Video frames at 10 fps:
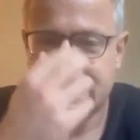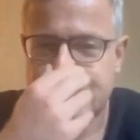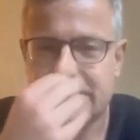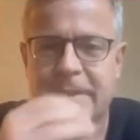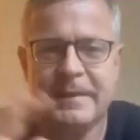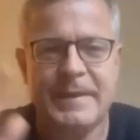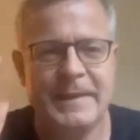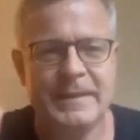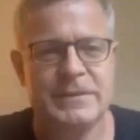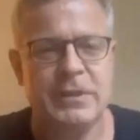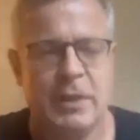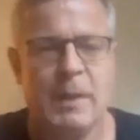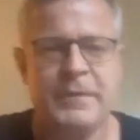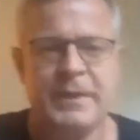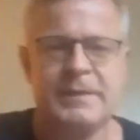So that is not
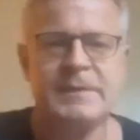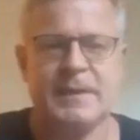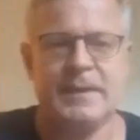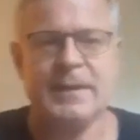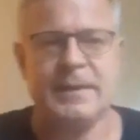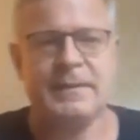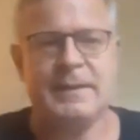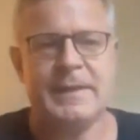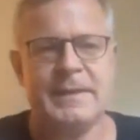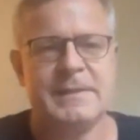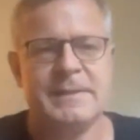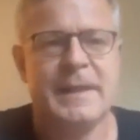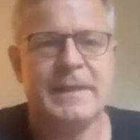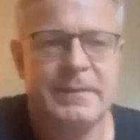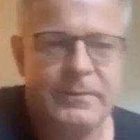obvious, and I
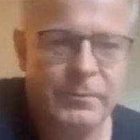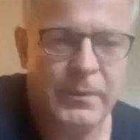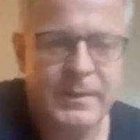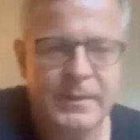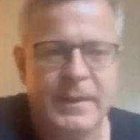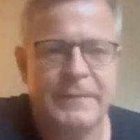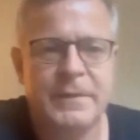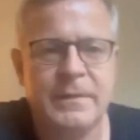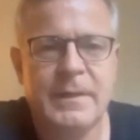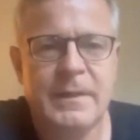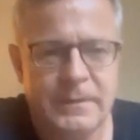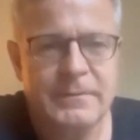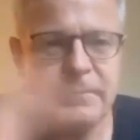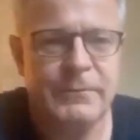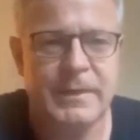understand that one can have a,
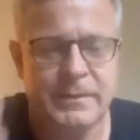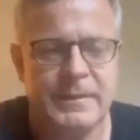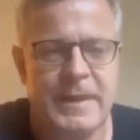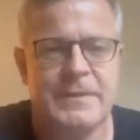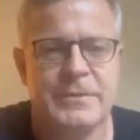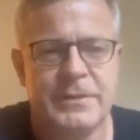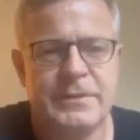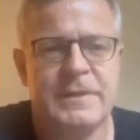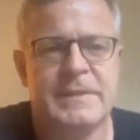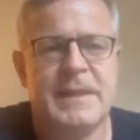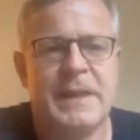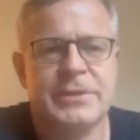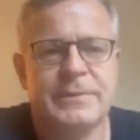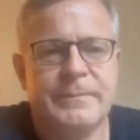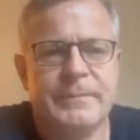we can enter into
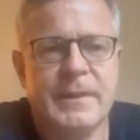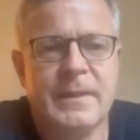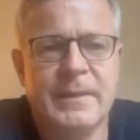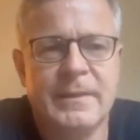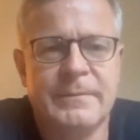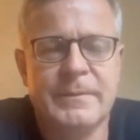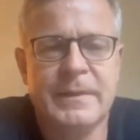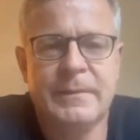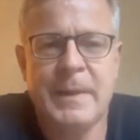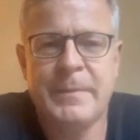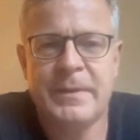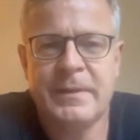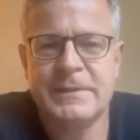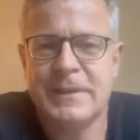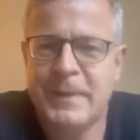discussion. Maybe
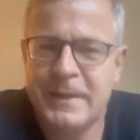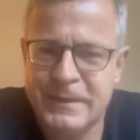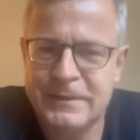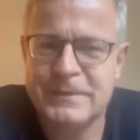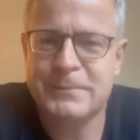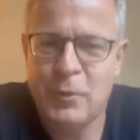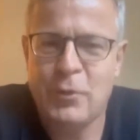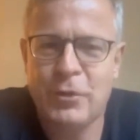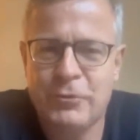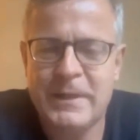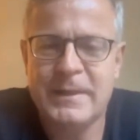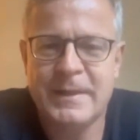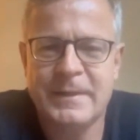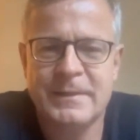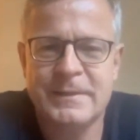there are some ideas, more concrete
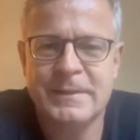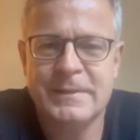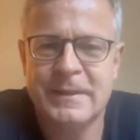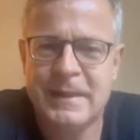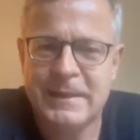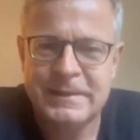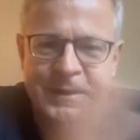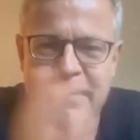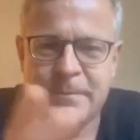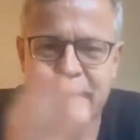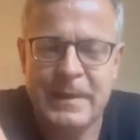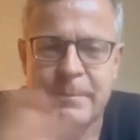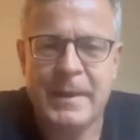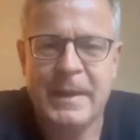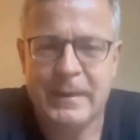ideas that some
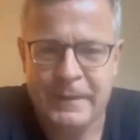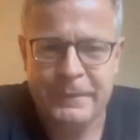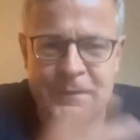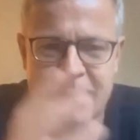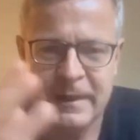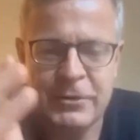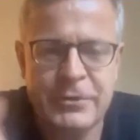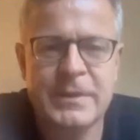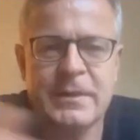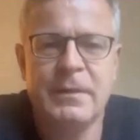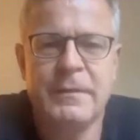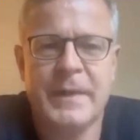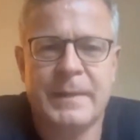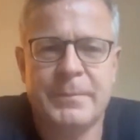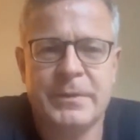may have that are critical of
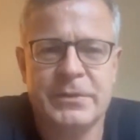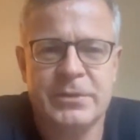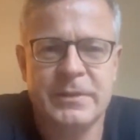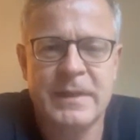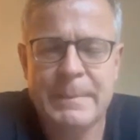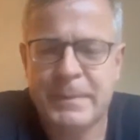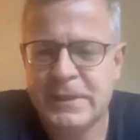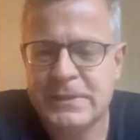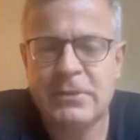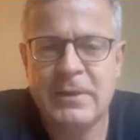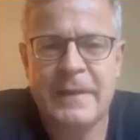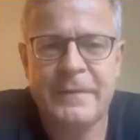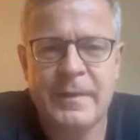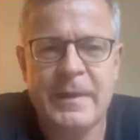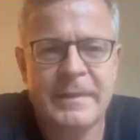that position. But just to
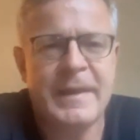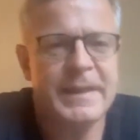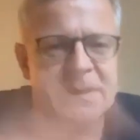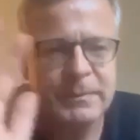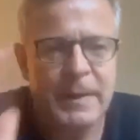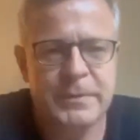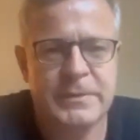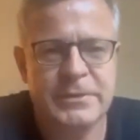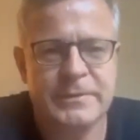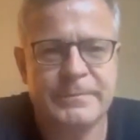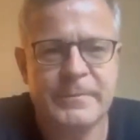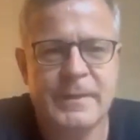clarify, that is my position.